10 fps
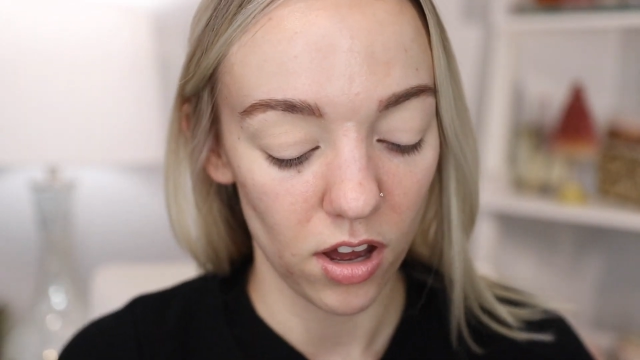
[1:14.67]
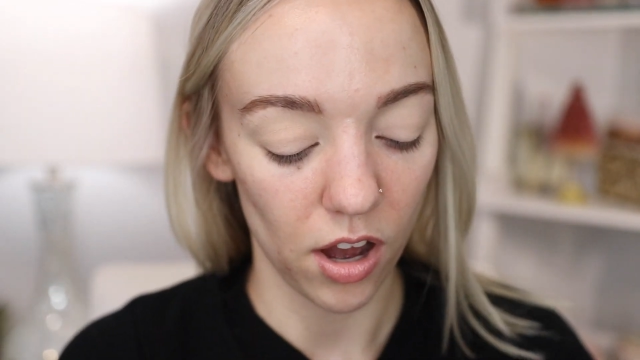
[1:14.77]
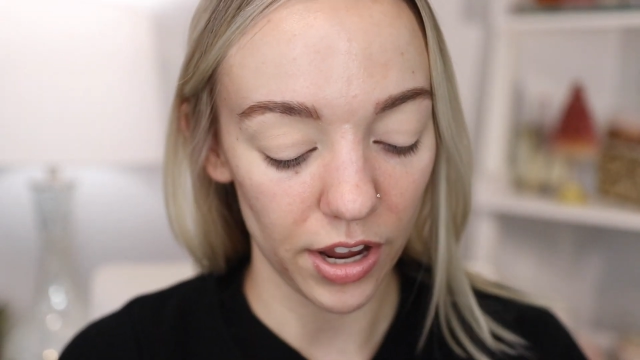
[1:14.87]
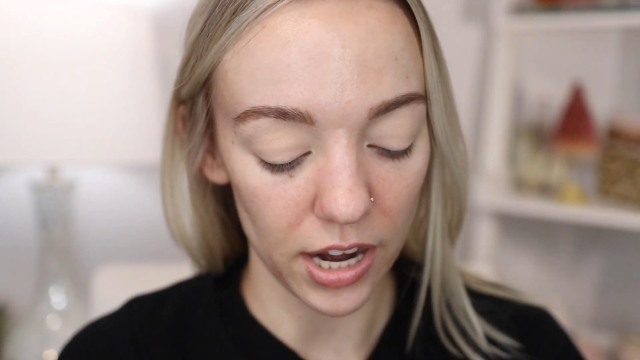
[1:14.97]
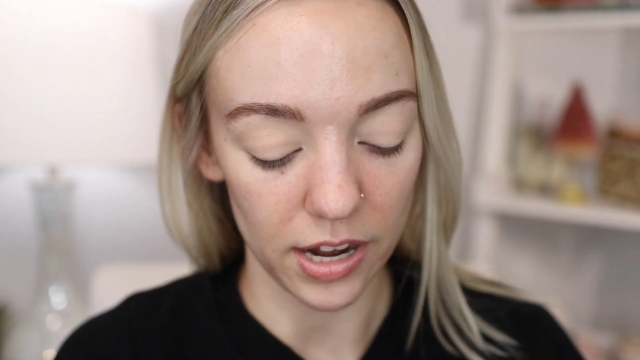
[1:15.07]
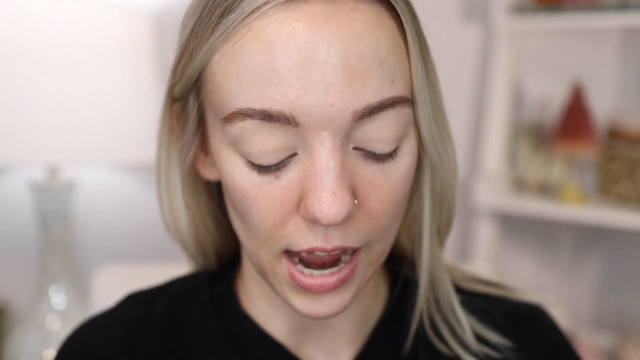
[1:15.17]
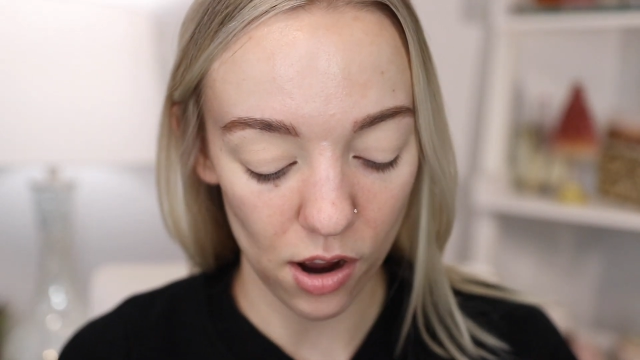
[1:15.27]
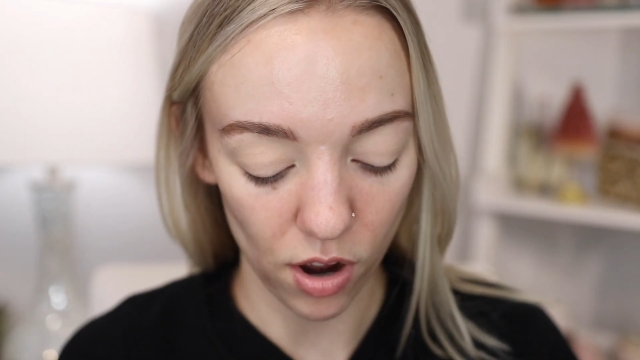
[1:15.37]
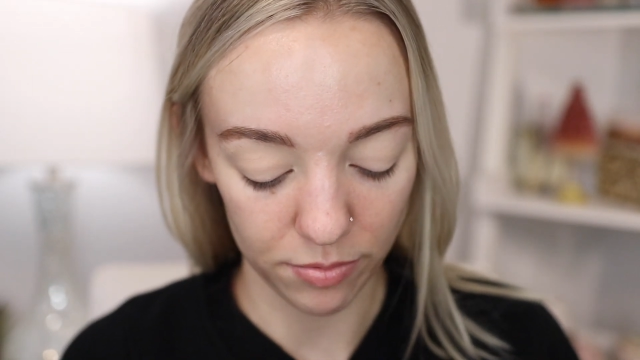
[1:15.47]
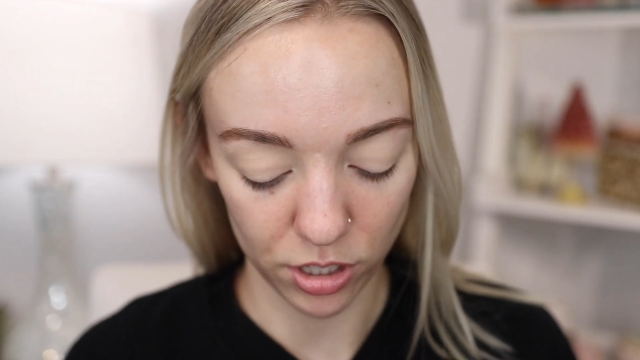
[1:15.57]
Okay,
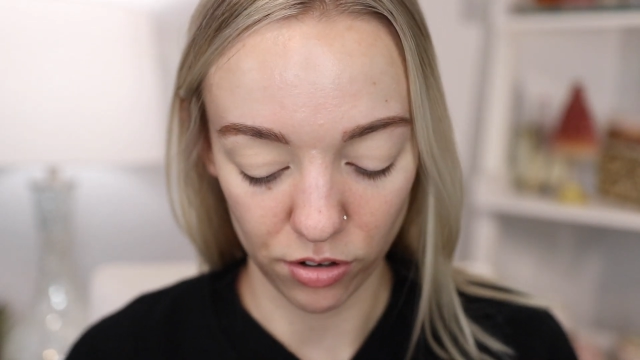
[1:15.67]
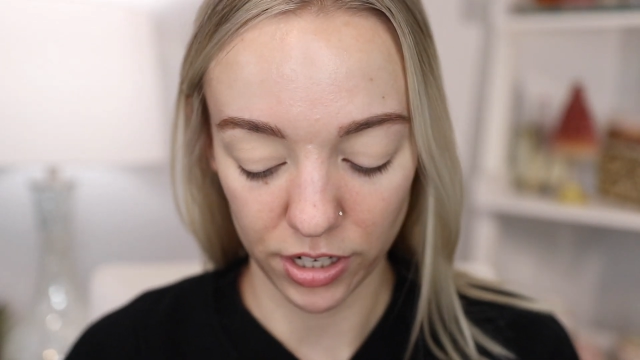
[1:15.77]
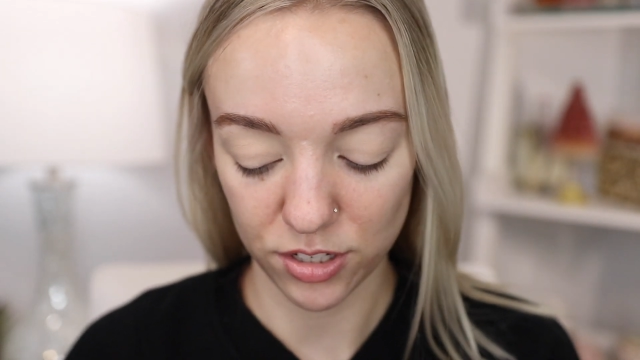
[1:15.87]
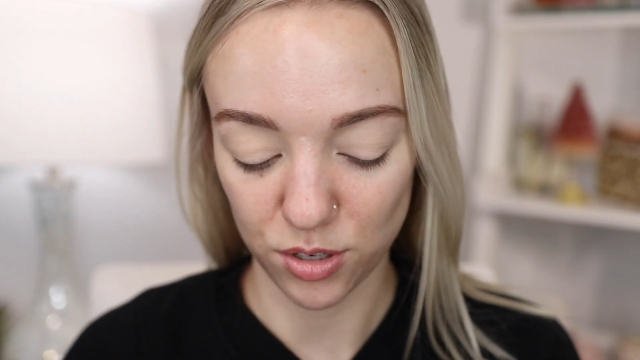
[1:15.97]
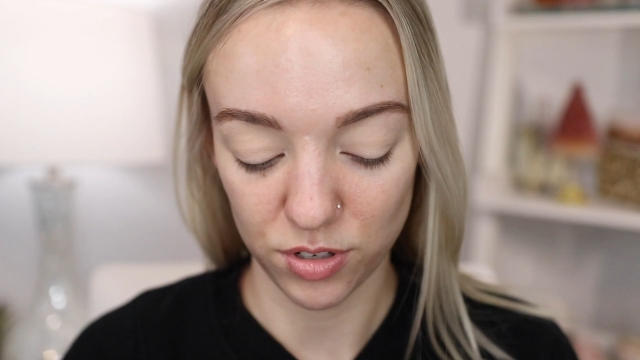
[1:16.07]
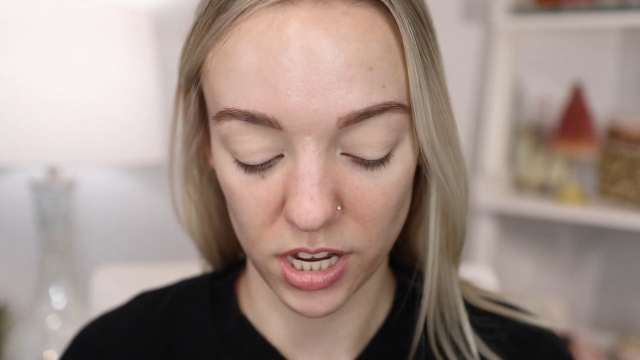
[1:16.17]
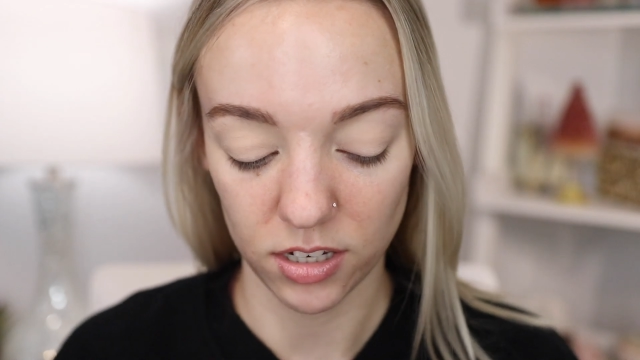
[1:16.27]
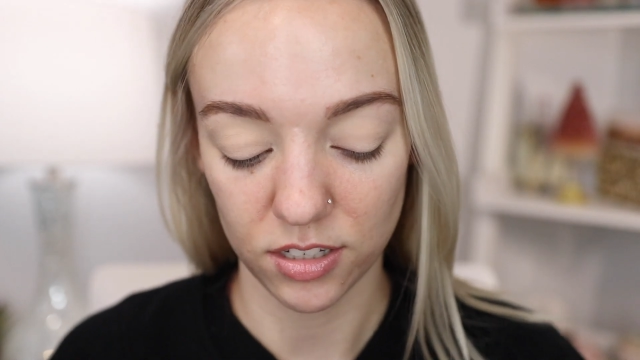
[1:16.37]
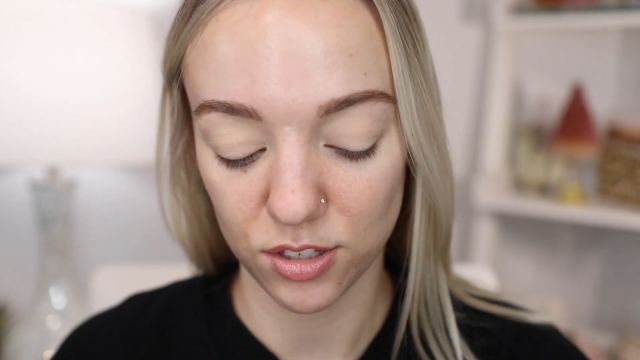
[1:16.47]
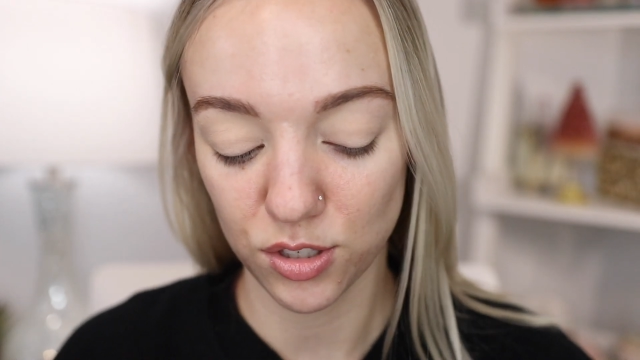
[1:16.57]
now I'm going to
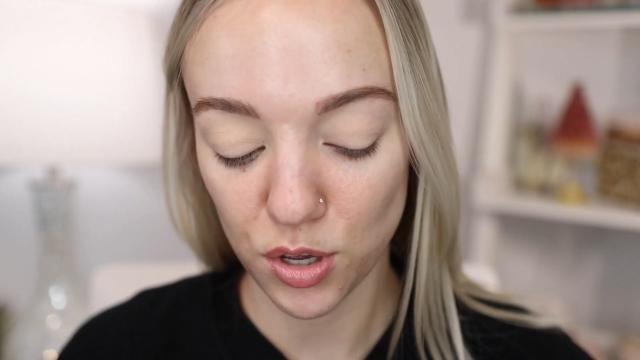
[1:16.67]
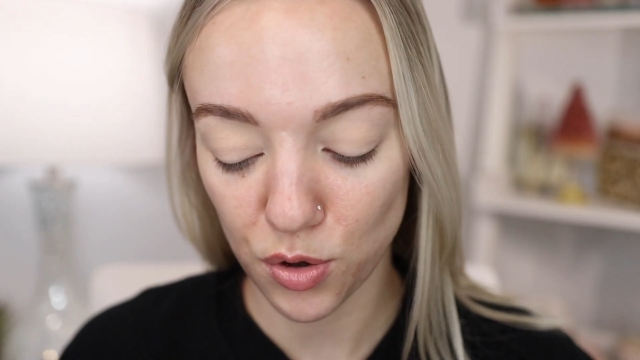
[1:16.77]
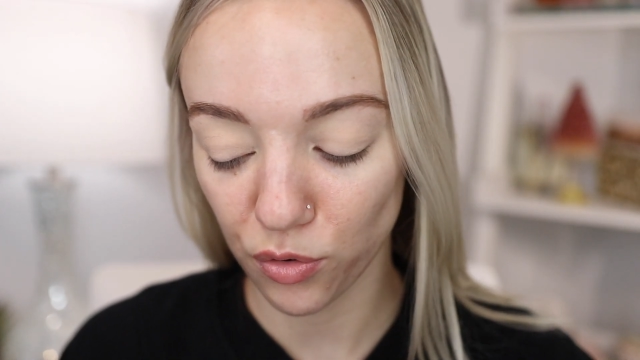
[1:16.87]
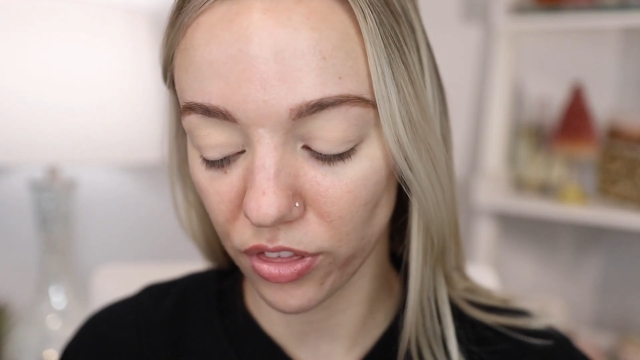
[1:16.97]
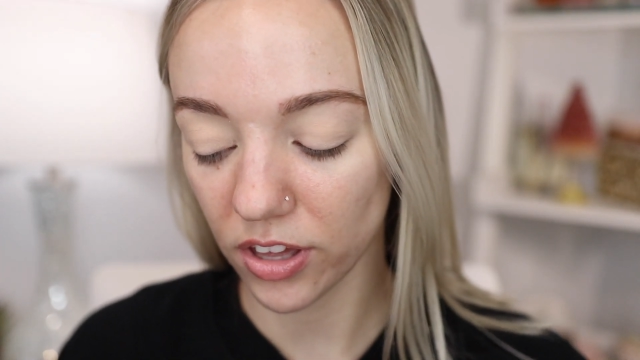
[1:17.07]
take Soothe.